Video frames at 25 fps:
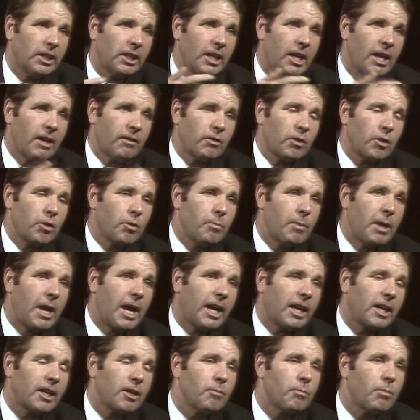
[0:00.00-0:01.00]
they'd have to go
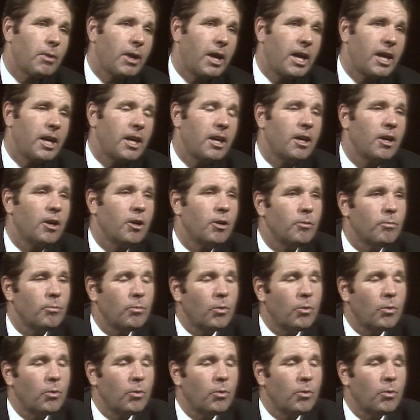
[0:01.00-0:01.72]
back and pay right.